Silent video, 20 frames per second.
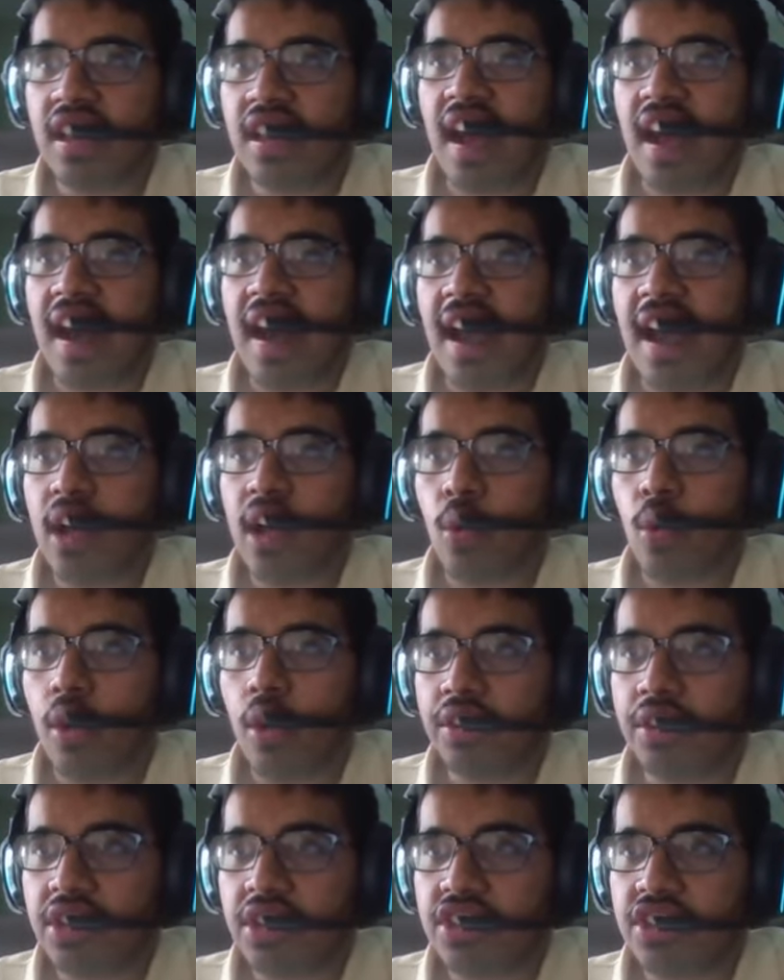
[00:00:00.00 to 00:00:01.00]

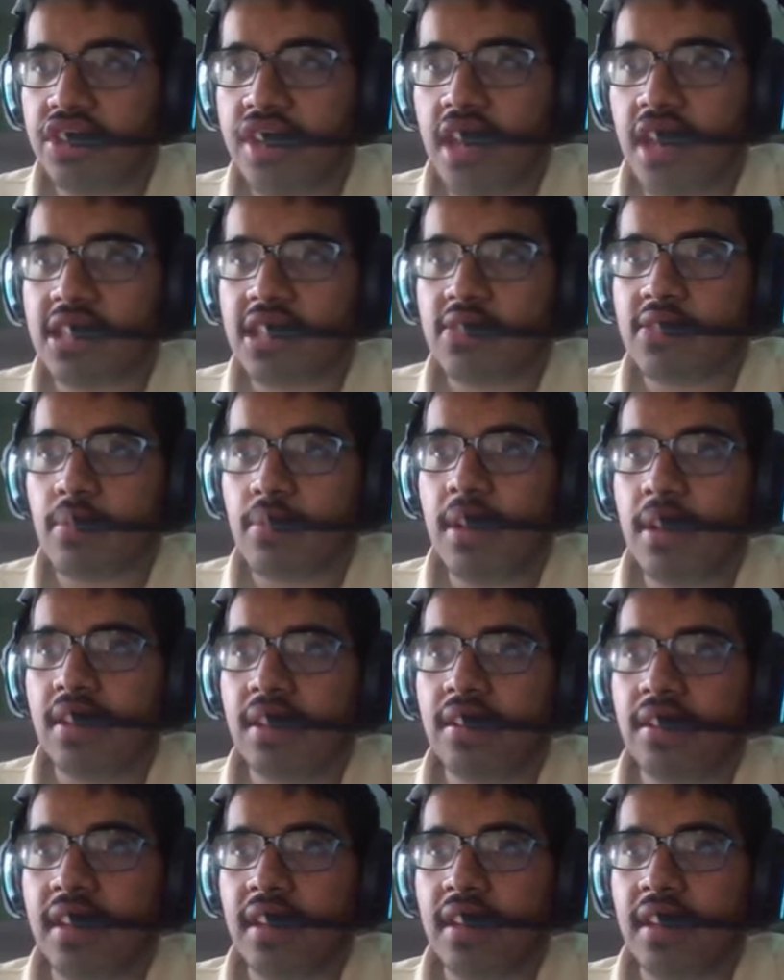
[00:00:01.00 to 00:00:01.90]
high-quality chances from England.